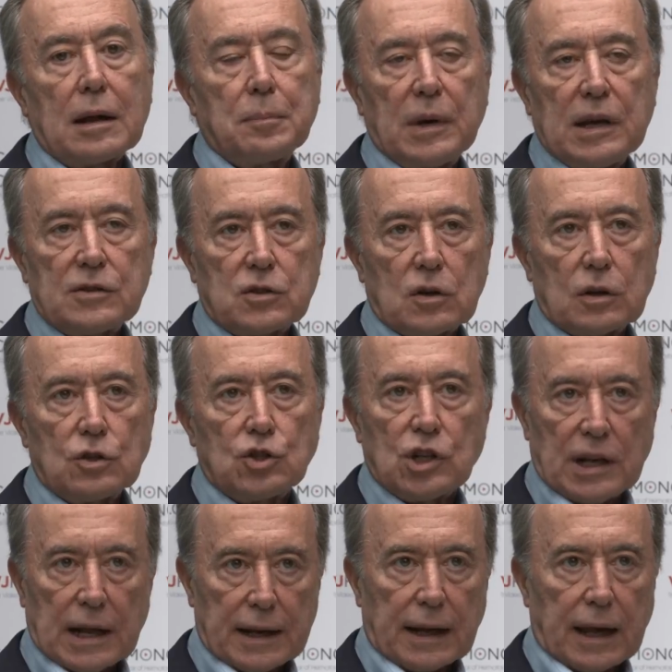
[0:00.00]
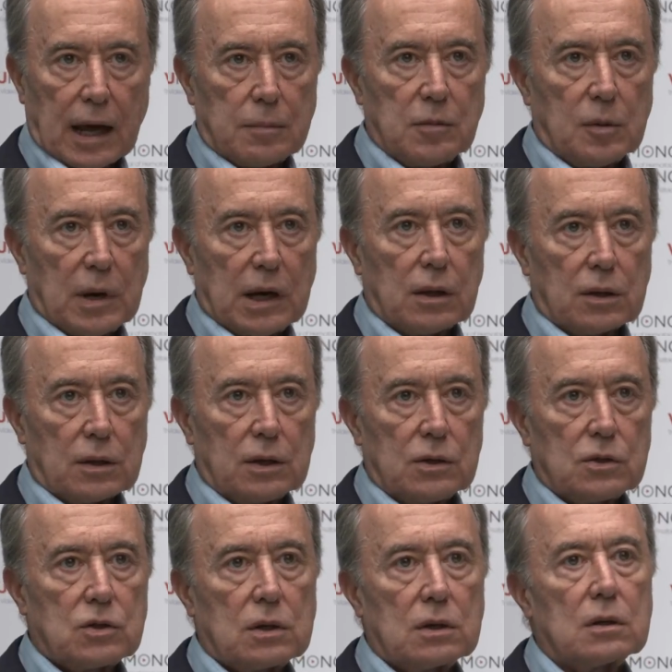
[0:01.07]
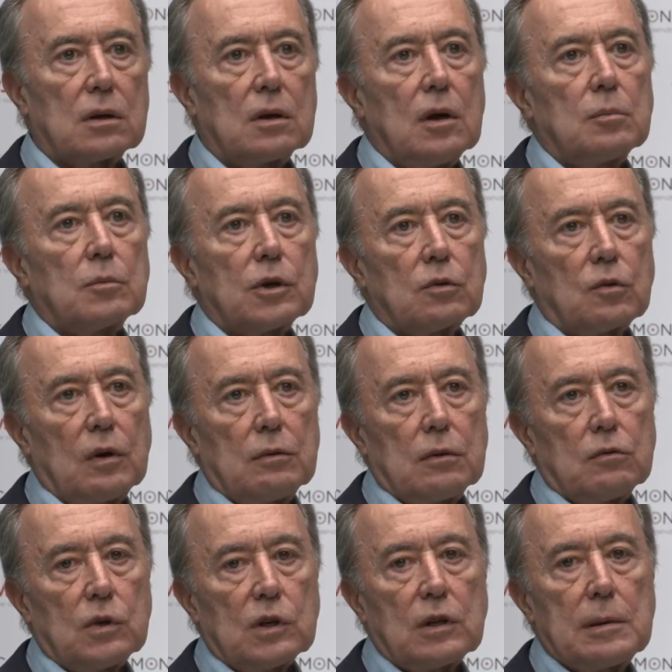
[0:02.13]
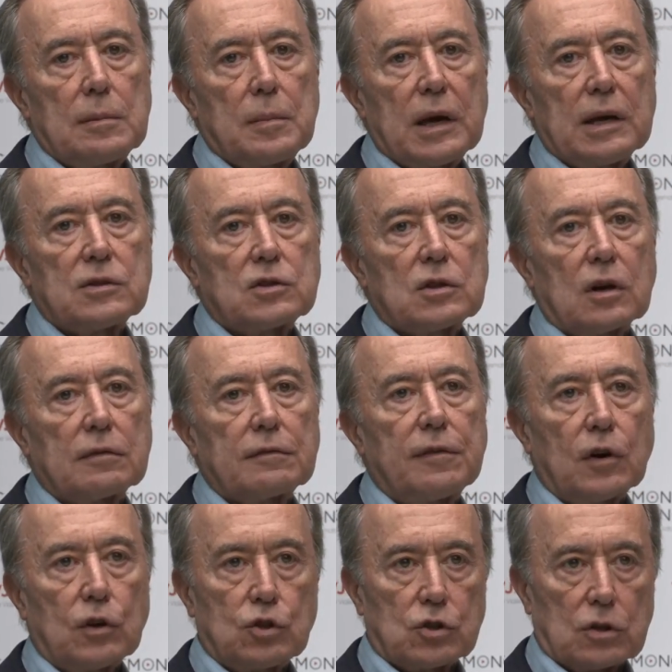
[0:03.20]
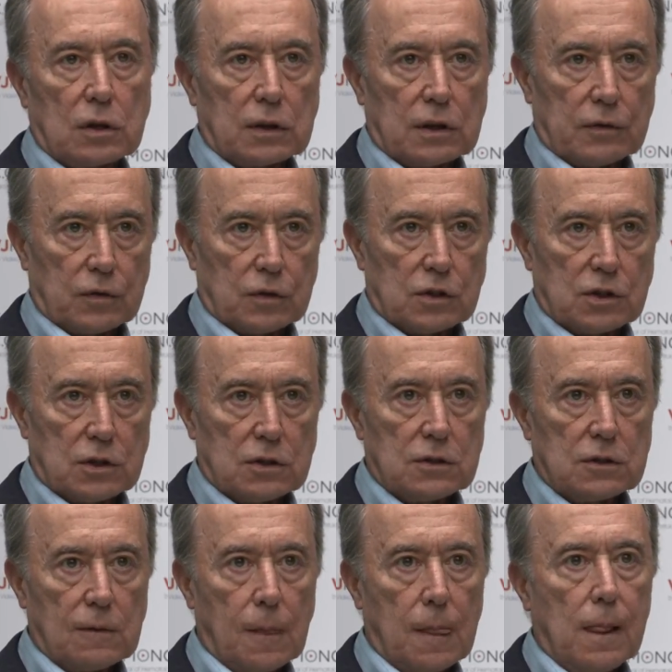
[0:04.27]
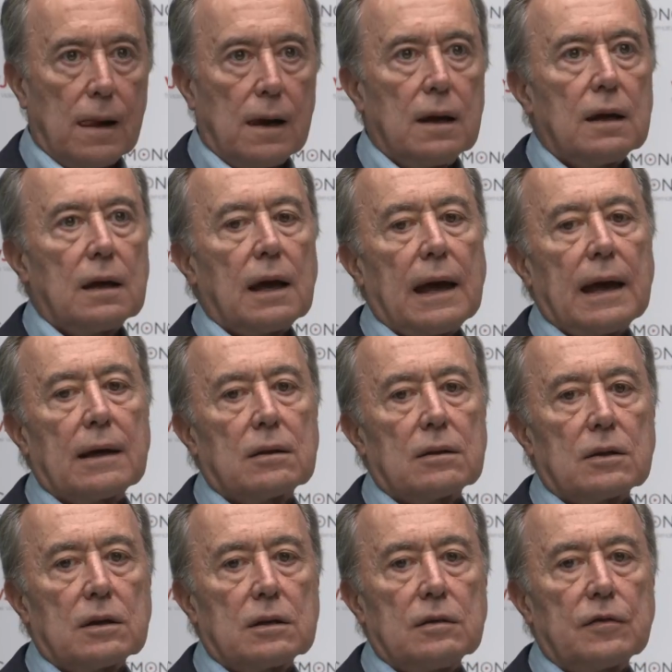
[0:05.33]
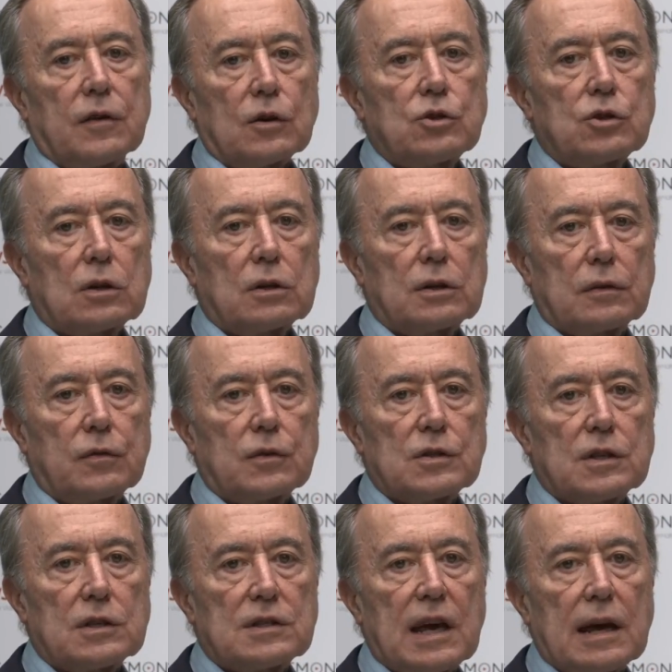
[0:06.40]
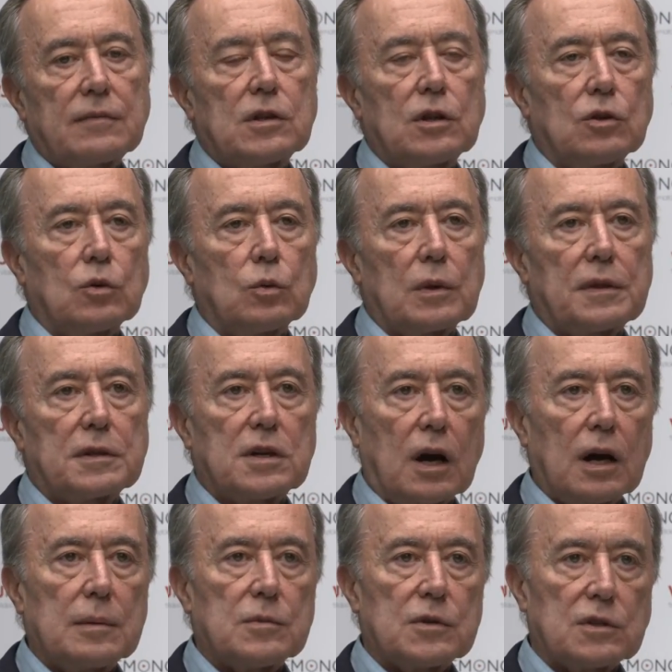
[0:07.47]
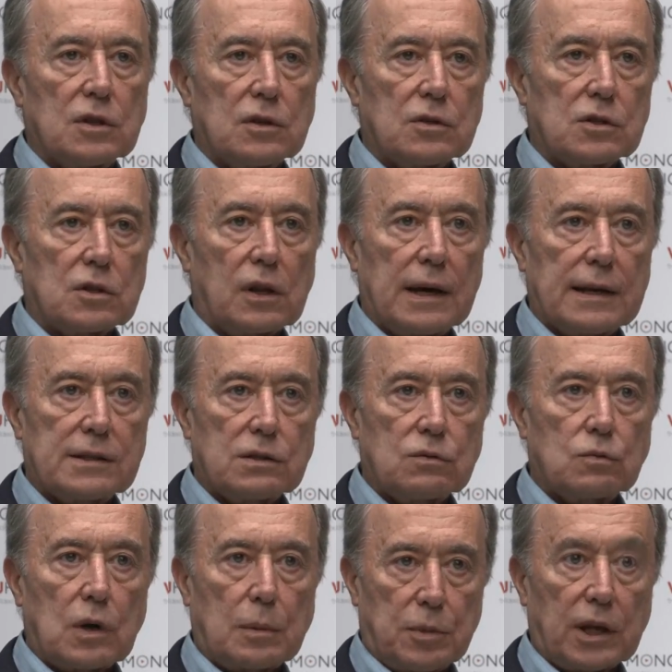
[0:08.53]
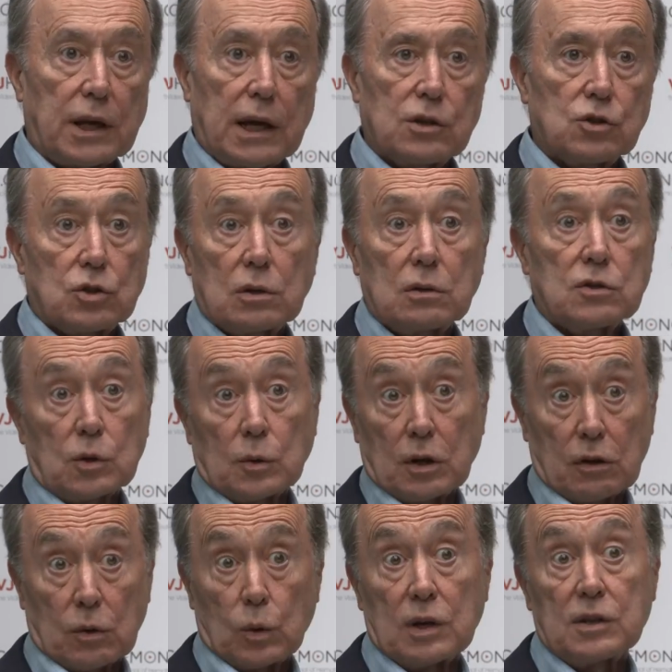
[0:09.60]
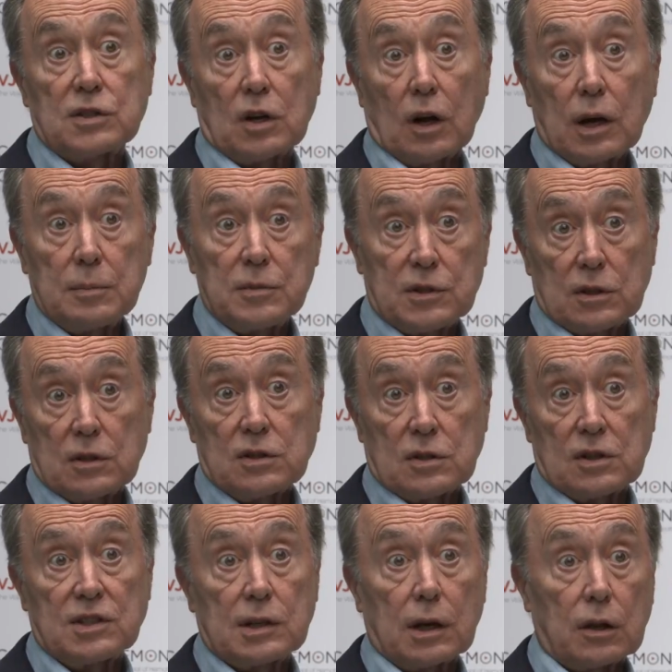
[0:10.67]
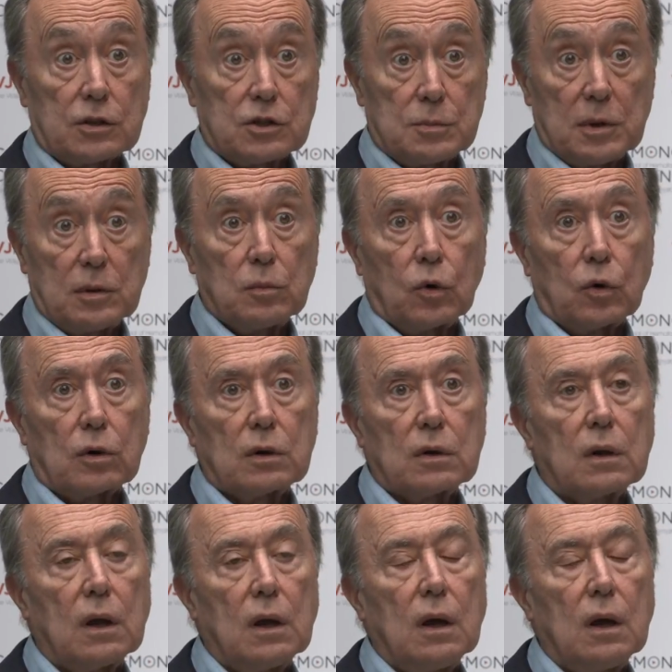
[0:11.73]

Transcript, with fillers: based on genetic abnormalities, but really based on functional differences. And the functional differences have to do with time since last replication. So in other words, time since the cell has been born.